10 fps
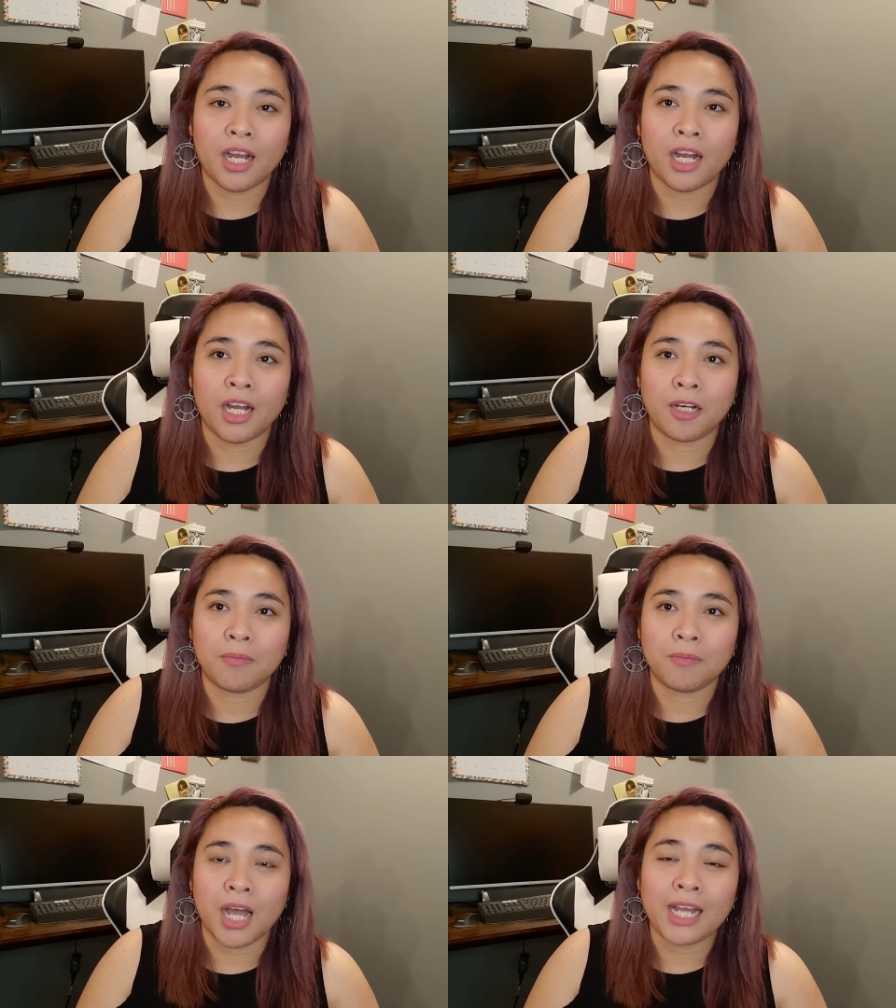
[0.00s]

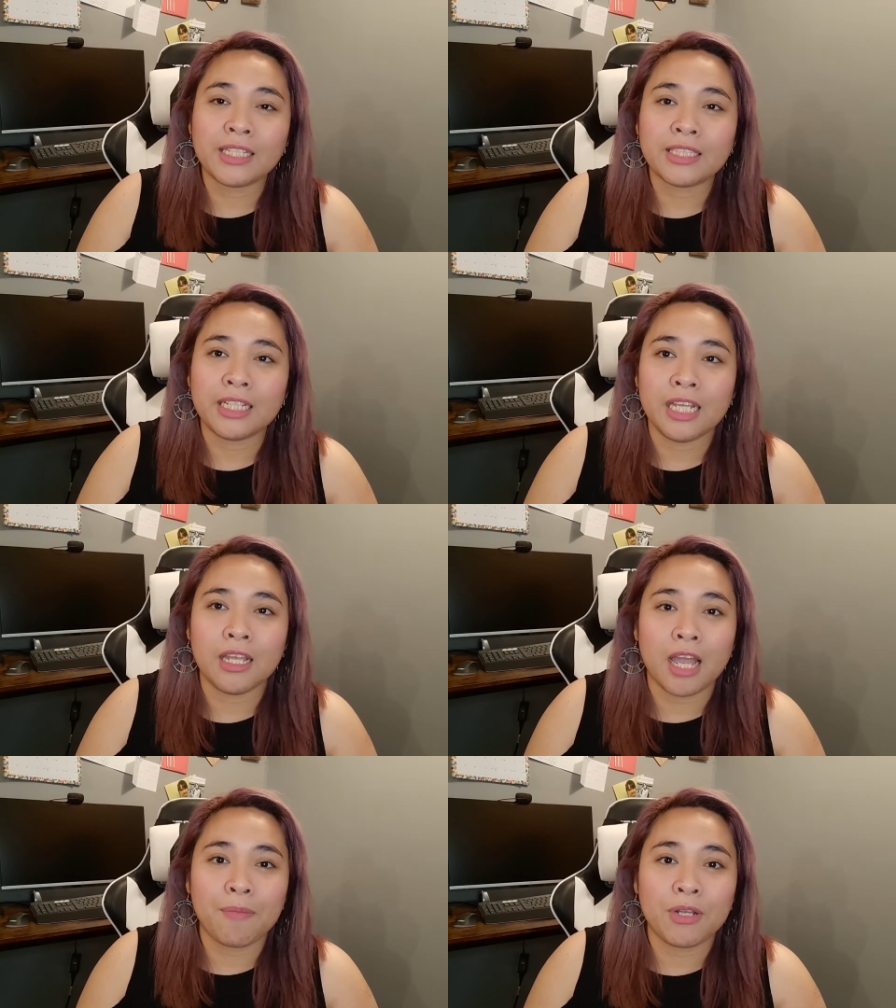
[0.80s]
Um,
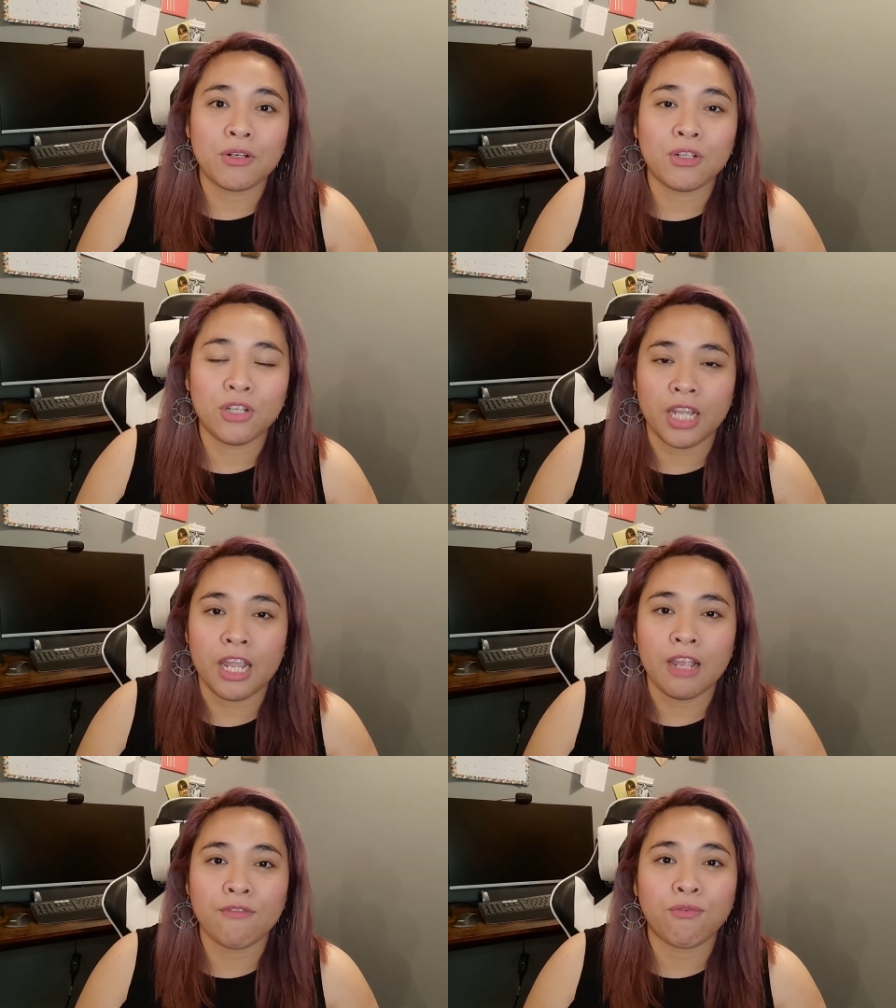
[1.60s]
honestly, I've been
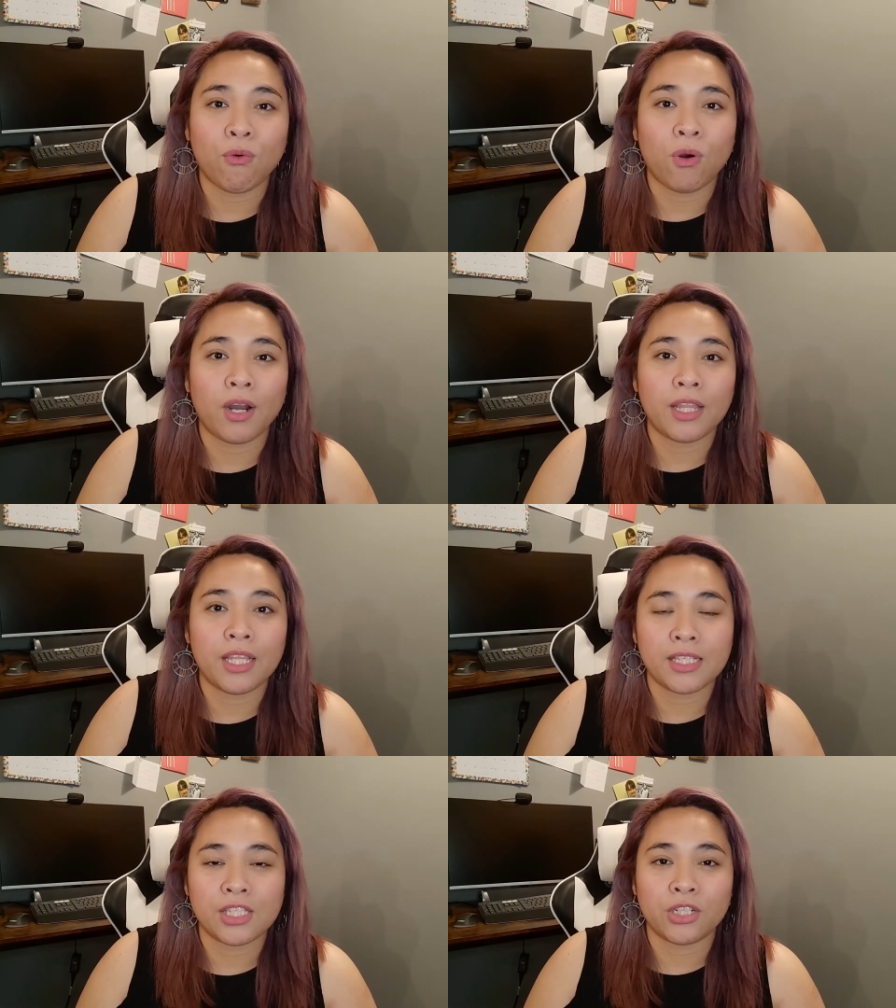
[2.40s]
looking for
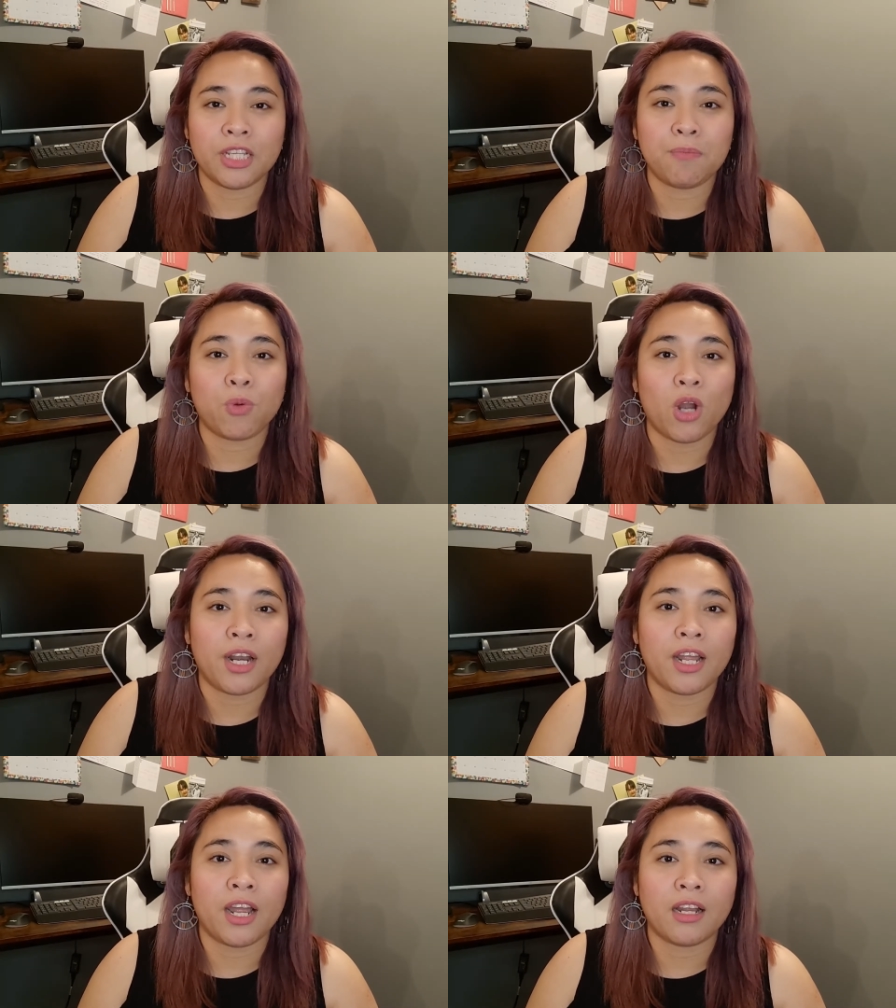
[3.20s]
this certain
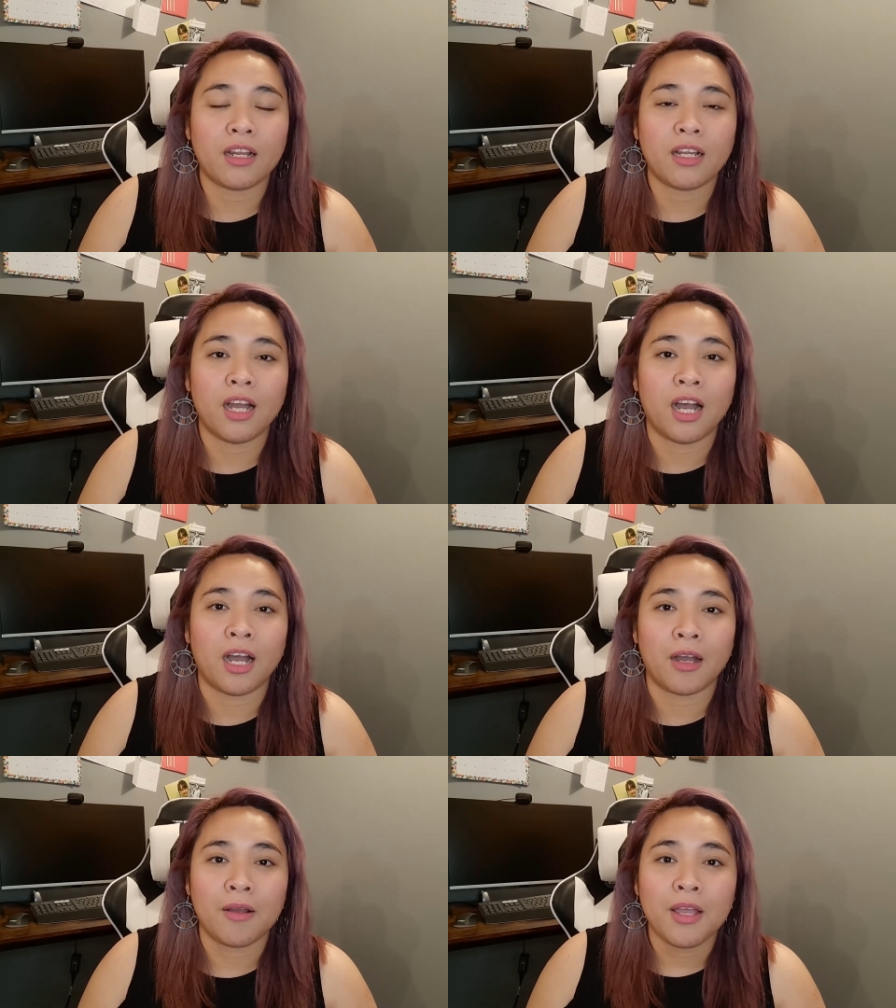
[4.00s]
product
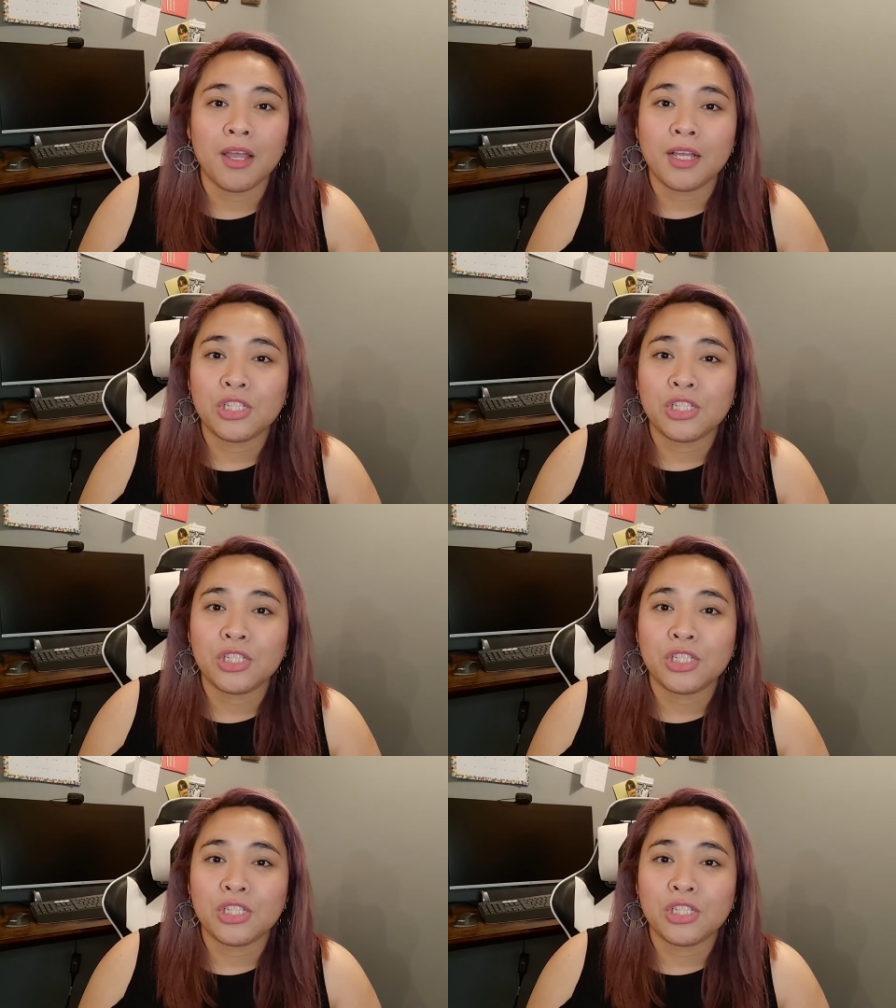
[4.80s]
um,